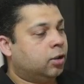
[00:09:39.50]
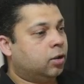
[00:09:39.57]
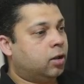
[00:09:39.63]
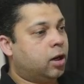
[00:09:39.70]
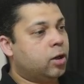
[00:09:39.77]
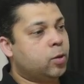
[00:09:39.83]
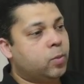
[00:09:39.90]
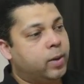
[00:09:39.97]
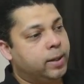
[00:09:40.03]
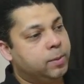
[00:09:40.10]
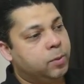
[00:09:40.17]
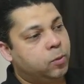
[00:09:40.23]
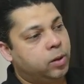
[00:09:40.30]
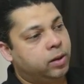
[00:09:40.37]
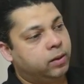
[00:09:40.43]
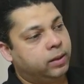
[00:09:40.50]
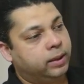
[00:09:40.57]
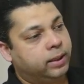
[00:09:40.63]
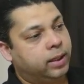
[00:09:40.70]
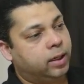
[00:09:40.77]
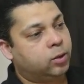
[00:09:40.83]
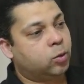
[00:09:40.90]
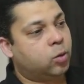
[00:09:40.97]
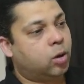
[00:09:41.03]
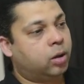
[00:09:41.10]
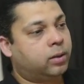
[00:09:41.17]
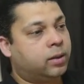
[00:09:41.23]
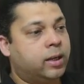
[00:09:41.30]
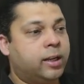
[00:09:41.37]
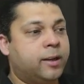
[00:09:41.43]
So now you might be wondering, there are two
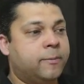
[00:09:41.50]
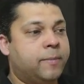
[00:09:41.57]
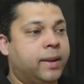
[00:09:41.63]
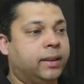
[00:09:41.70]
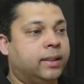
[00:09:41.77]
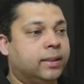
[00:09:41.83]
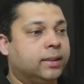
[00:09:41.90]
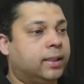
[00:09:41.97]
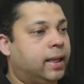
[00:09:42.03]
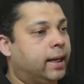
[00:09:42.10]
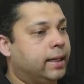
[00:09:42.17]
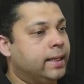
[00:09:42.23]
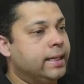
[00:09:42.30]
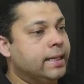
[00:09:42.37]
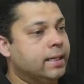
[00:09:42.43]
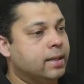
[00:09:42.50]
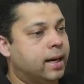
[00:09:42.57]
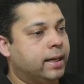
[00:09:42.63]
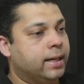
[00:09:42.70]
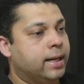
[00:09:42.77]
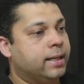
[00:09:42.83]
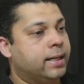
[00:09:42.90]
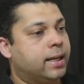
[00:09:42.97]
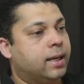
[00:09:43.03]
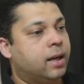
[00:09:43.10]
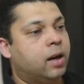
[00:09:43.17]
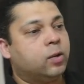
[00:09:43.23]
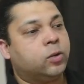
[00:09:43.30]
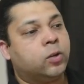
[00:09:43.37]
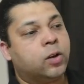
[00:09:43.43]
alternative methods that yield identical
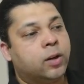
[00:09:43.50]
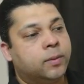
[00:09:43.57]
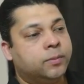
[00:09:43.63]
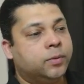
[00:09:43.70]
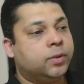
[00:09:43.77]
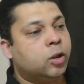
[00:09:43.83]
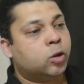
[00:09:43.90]
outcomes.